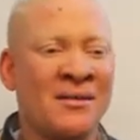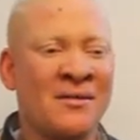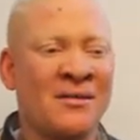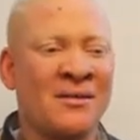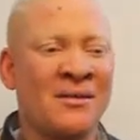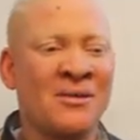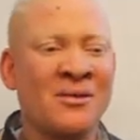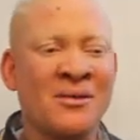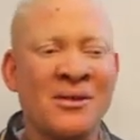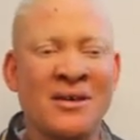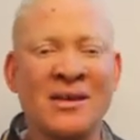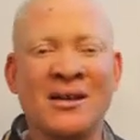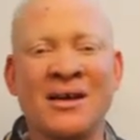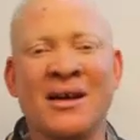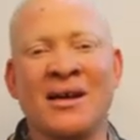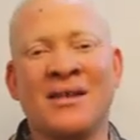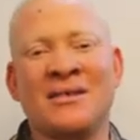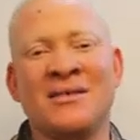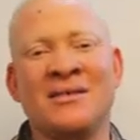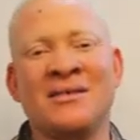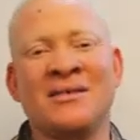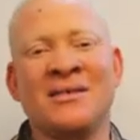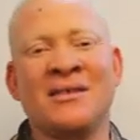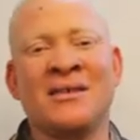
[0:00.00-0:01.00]
looking
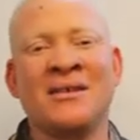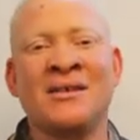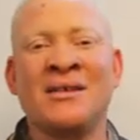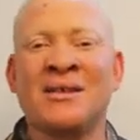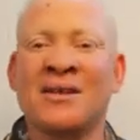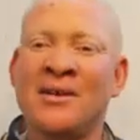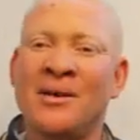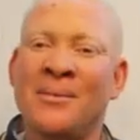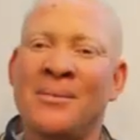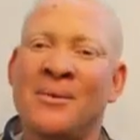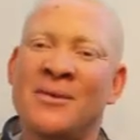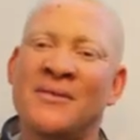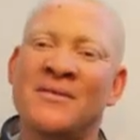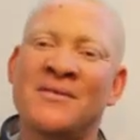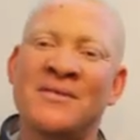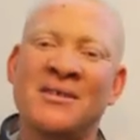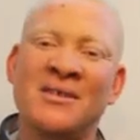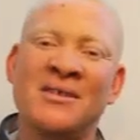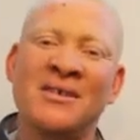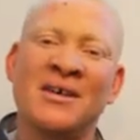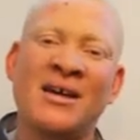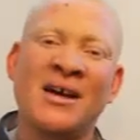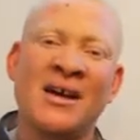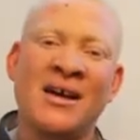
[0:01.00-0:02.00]
at the cup of
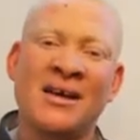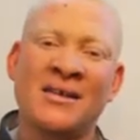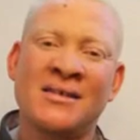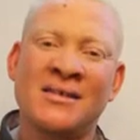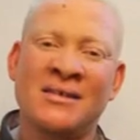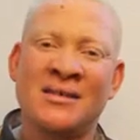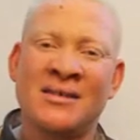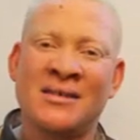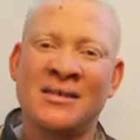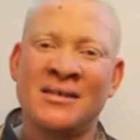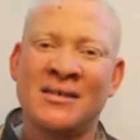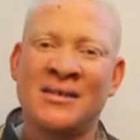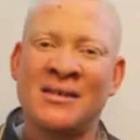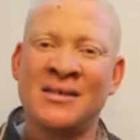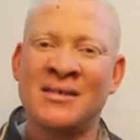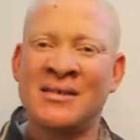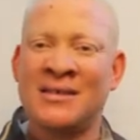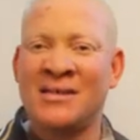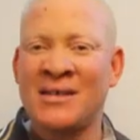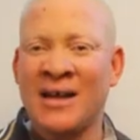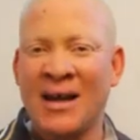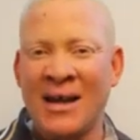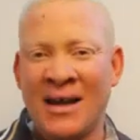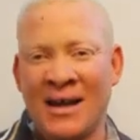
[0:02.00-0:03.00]
tea as the
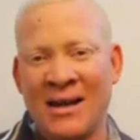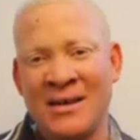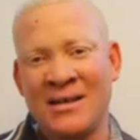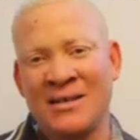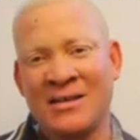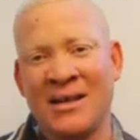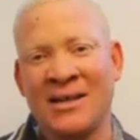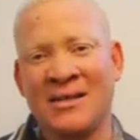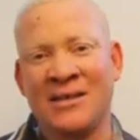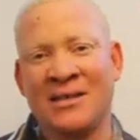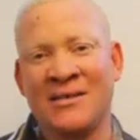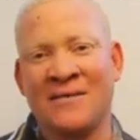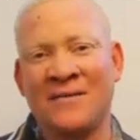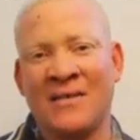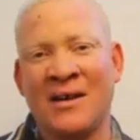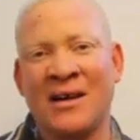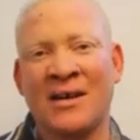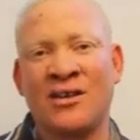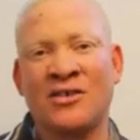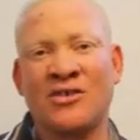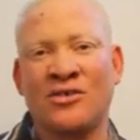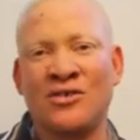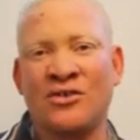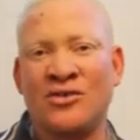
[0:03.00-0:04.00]
desired
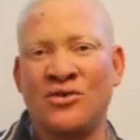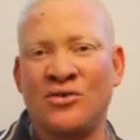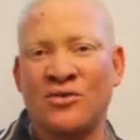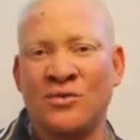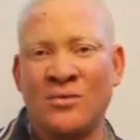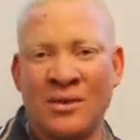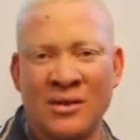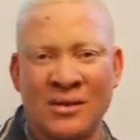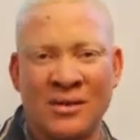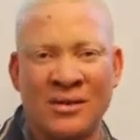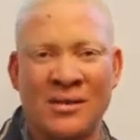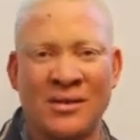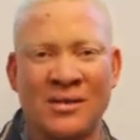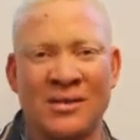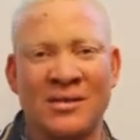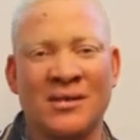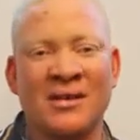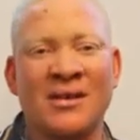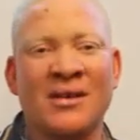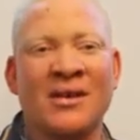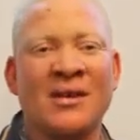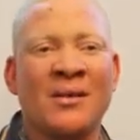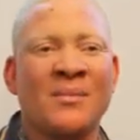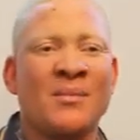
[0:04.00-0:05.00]
satisfaction you want,
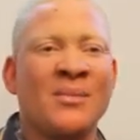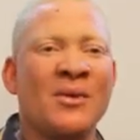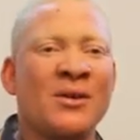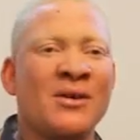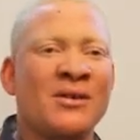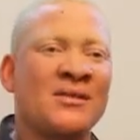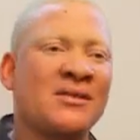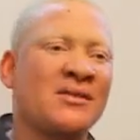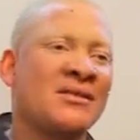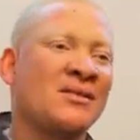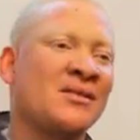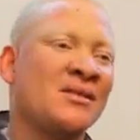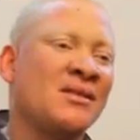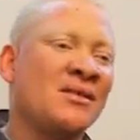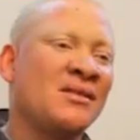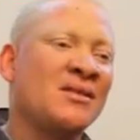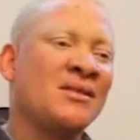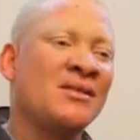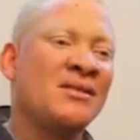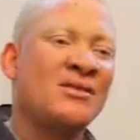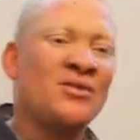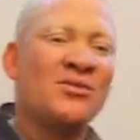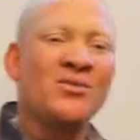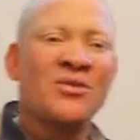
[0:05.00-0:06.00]
but
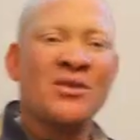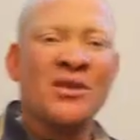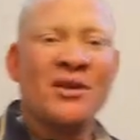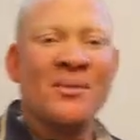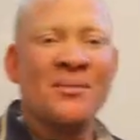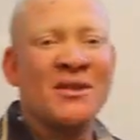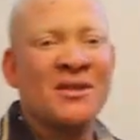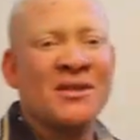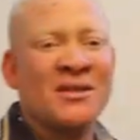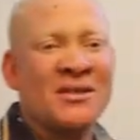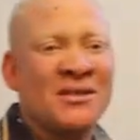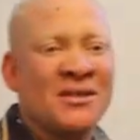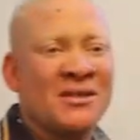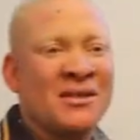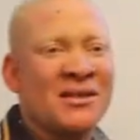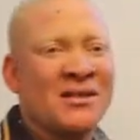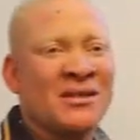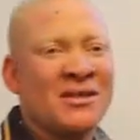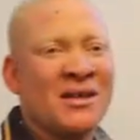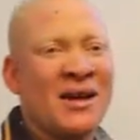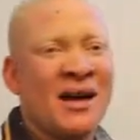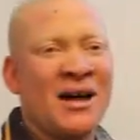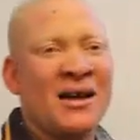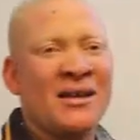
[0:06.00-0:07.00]
the two
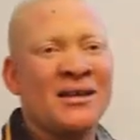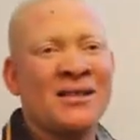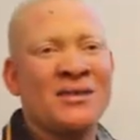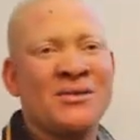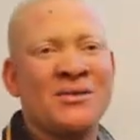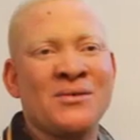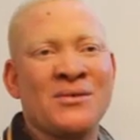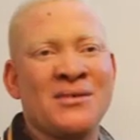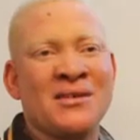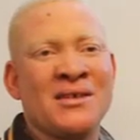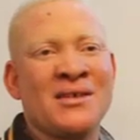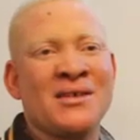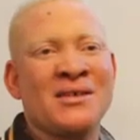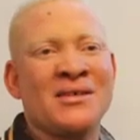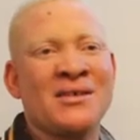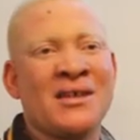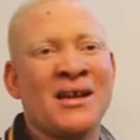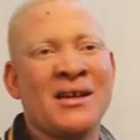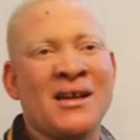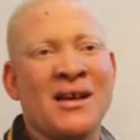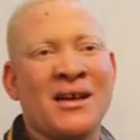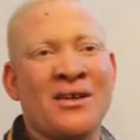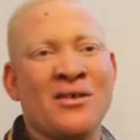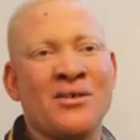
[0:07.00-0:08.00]
commodities are the two things
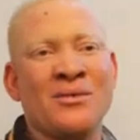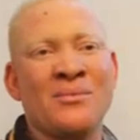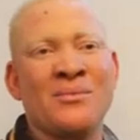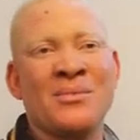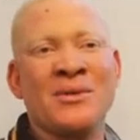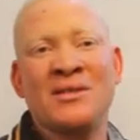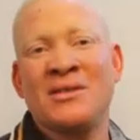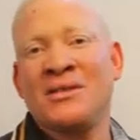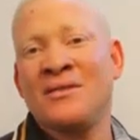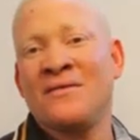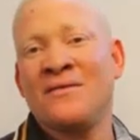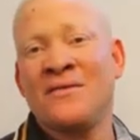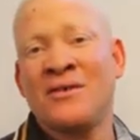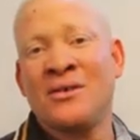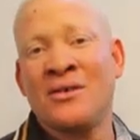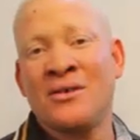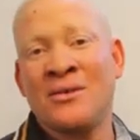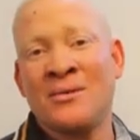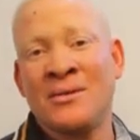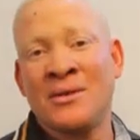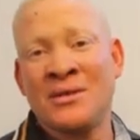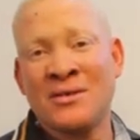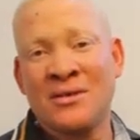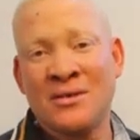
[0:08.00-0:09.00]
that are competing for
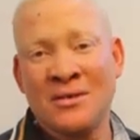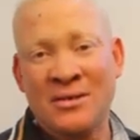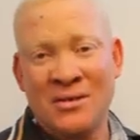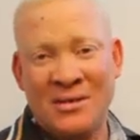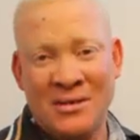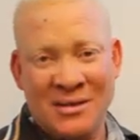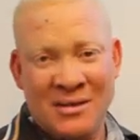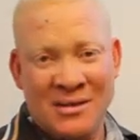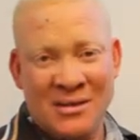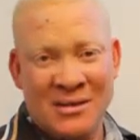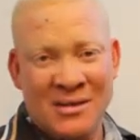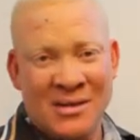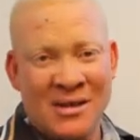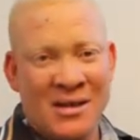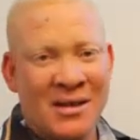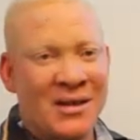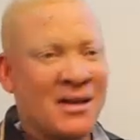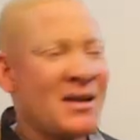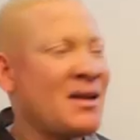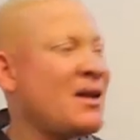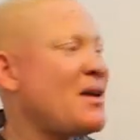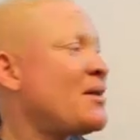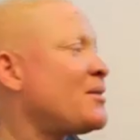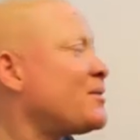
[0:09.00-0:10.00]
your resources.
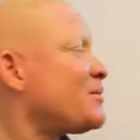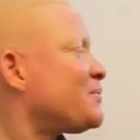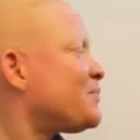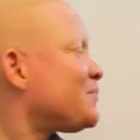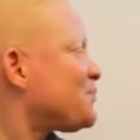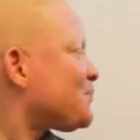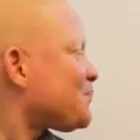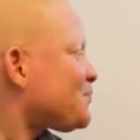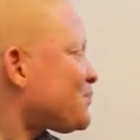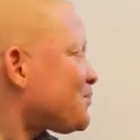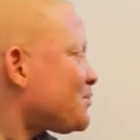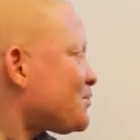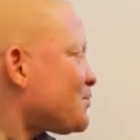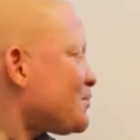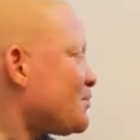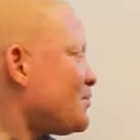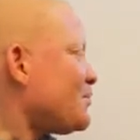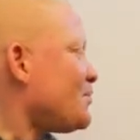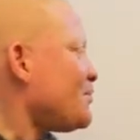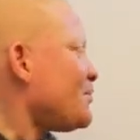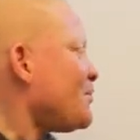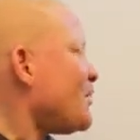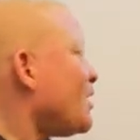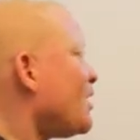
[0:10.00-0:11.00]
Now,
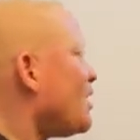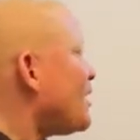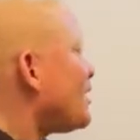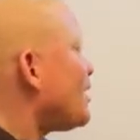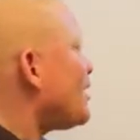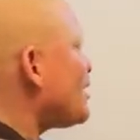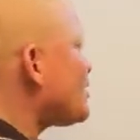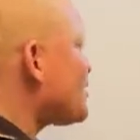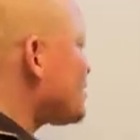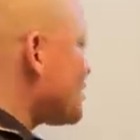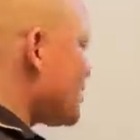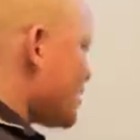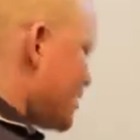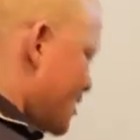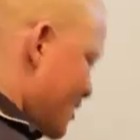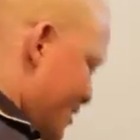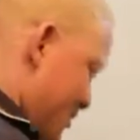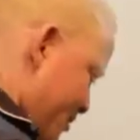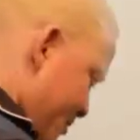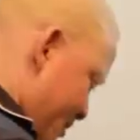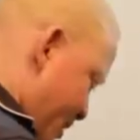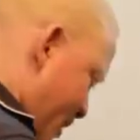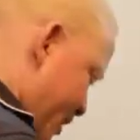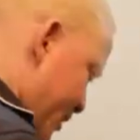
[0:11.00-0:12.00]
let's take a look